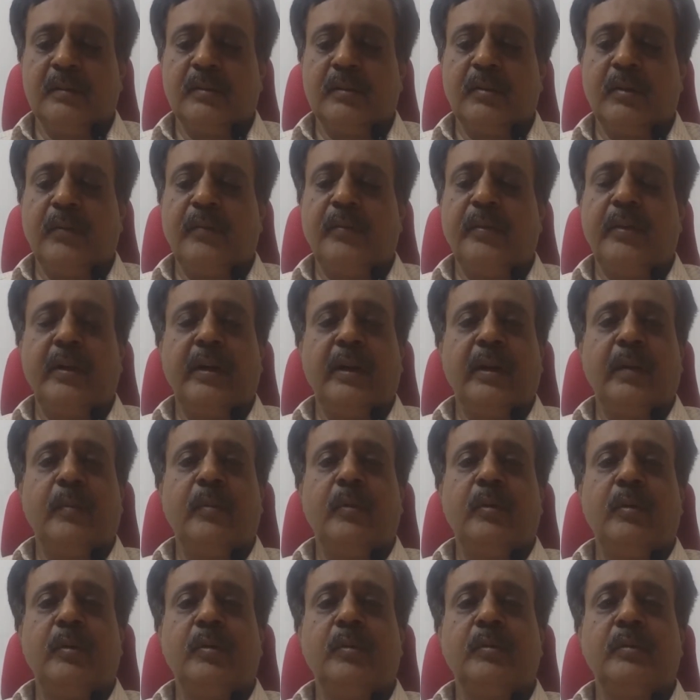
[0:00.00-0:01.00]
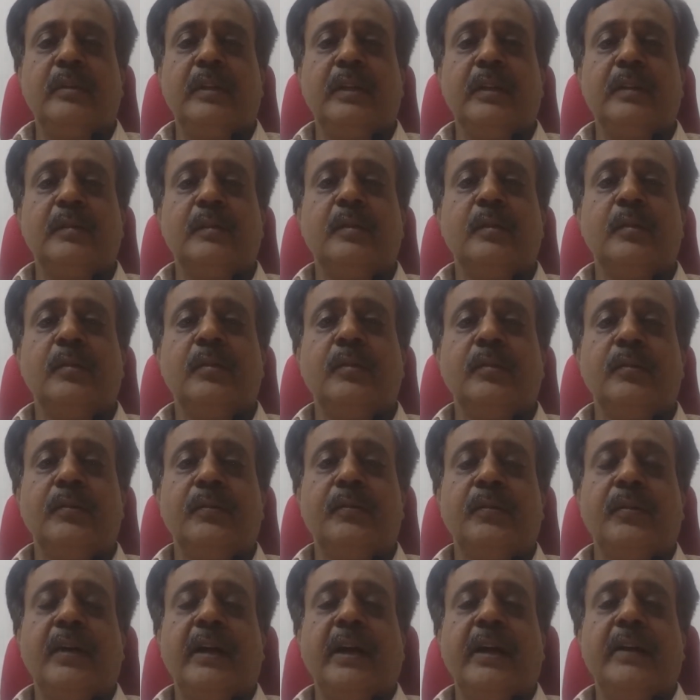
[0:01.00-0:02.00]
so if you are able to think through
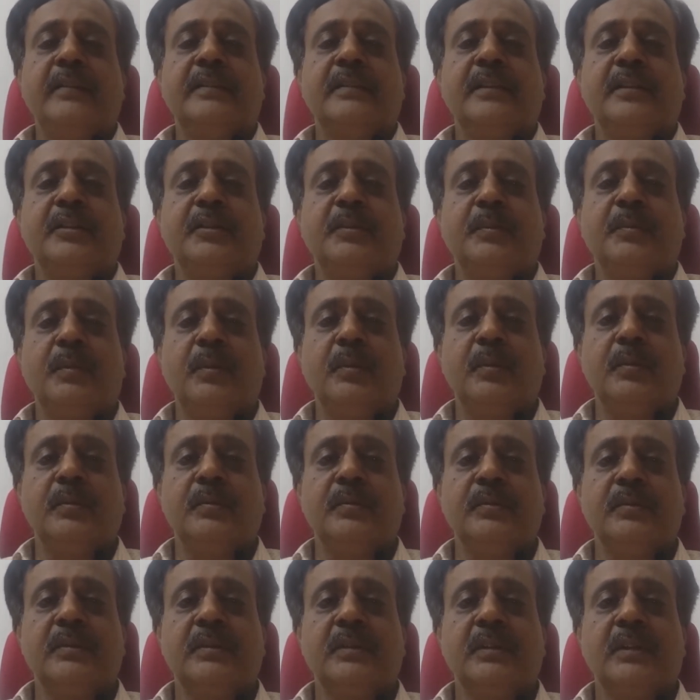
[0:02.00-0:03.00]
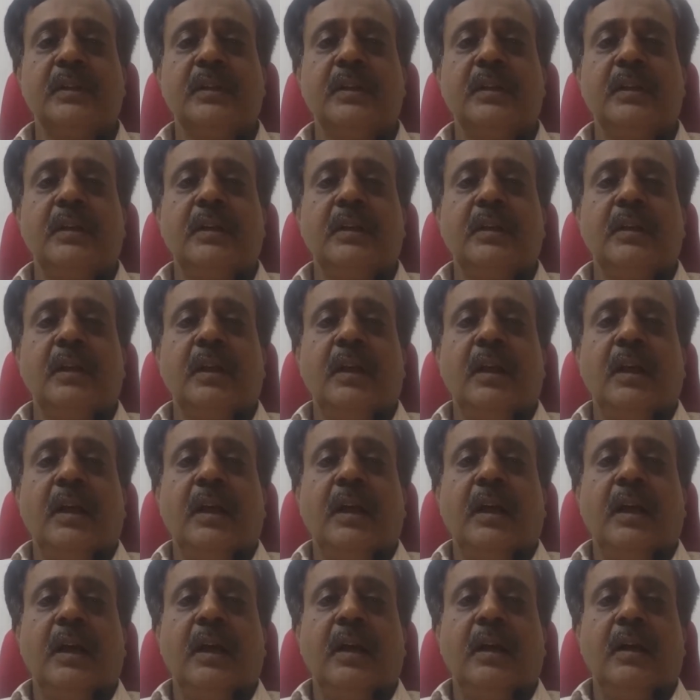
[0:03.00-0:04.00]
5 such moves,
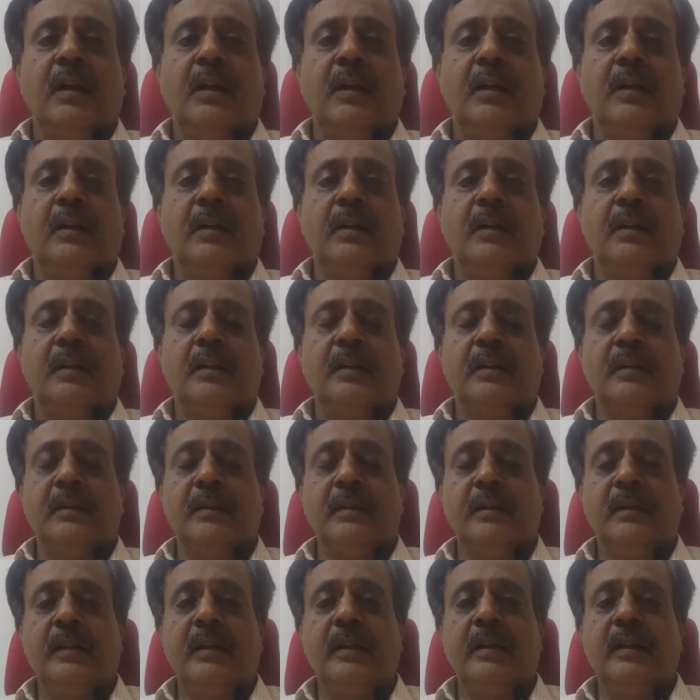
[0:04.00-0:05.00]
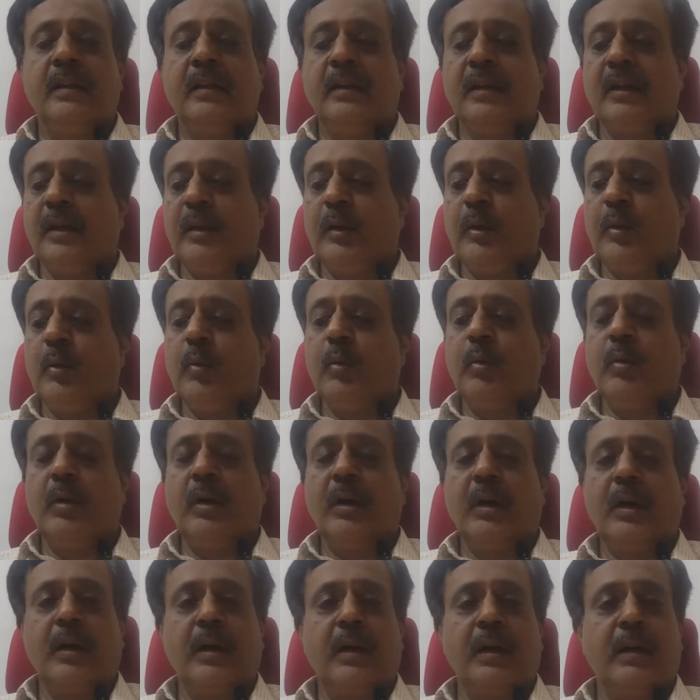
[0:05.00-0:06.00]
then you
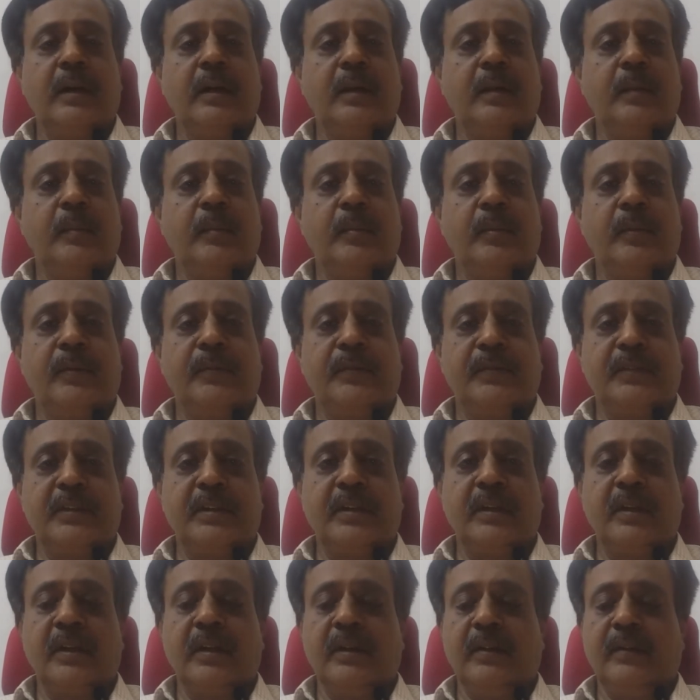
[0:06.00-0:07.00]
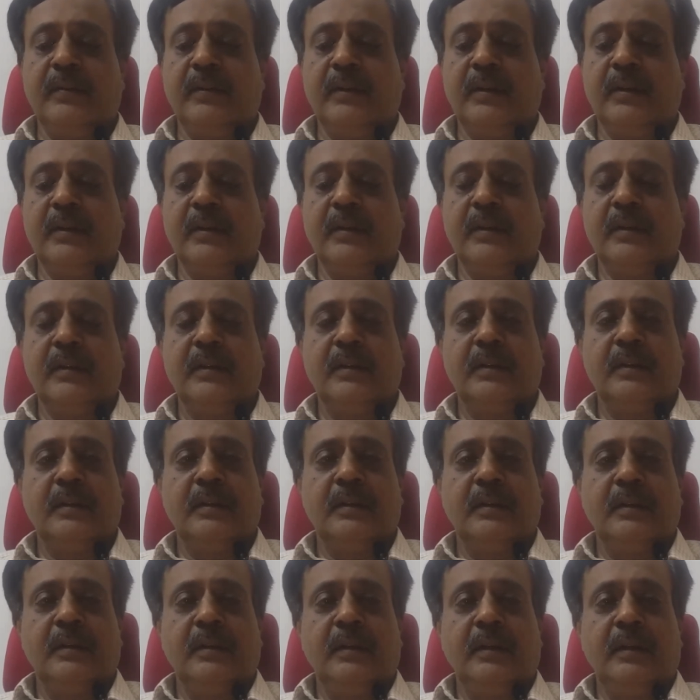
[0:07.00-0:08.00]
are at a professional level.
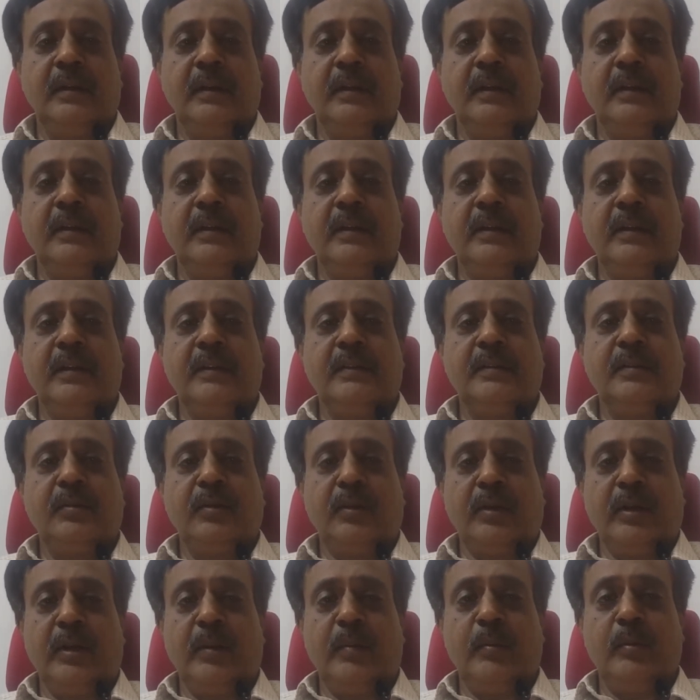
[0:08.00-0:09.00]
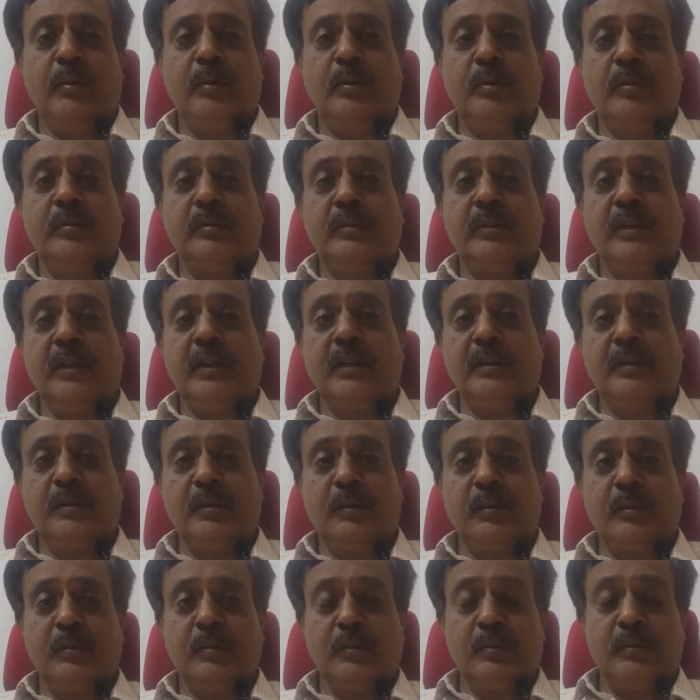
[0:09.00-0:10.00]
In case you are able to think
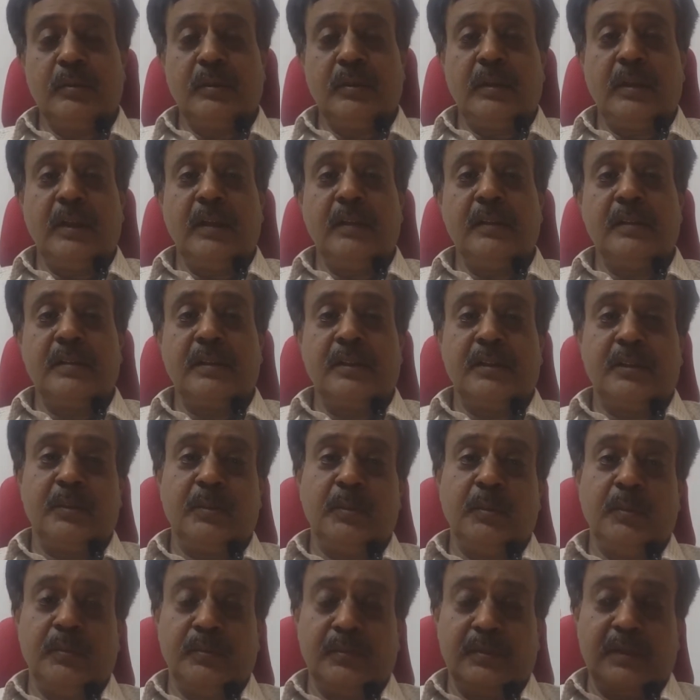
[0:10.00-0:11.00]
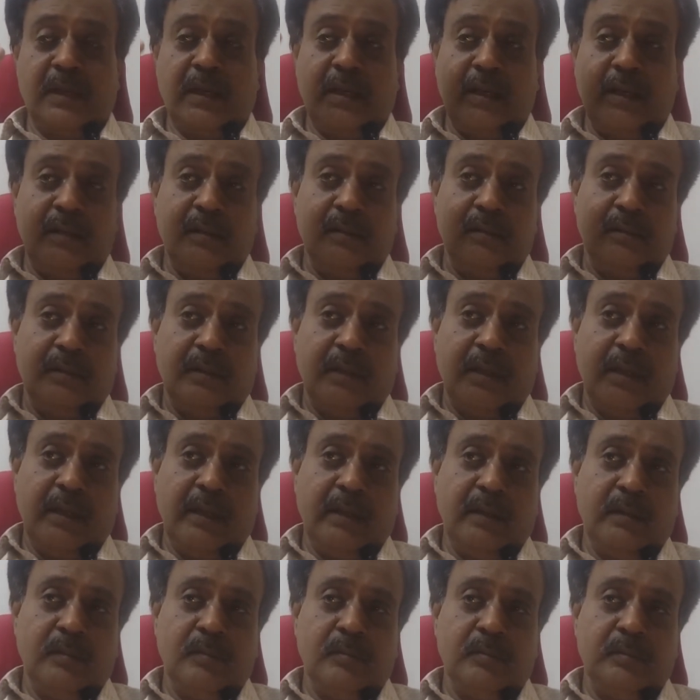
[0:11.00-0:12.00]
through 10 such moves, like now
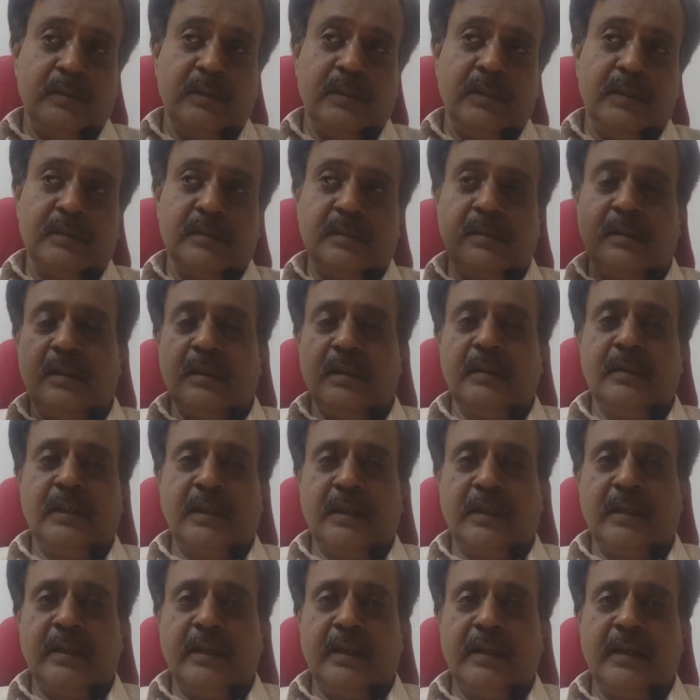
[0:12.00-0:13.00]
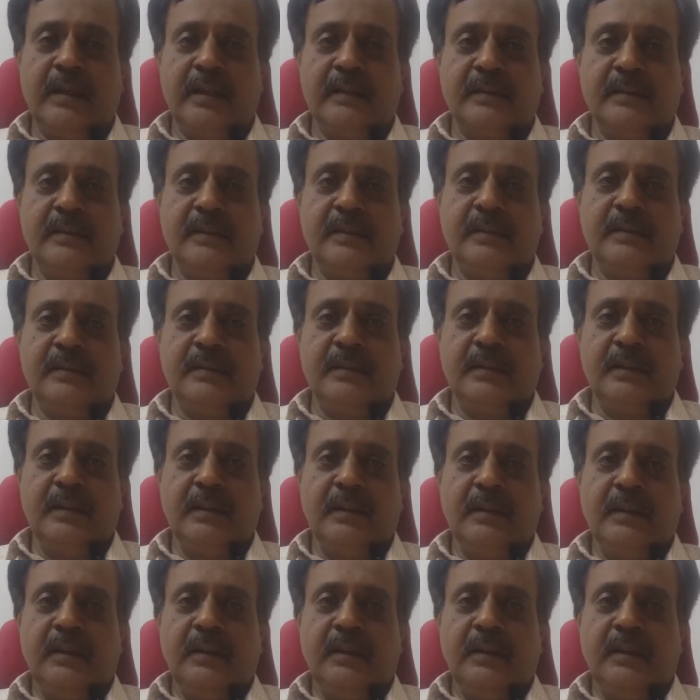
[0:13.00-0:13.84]
I do this, then that guy does this,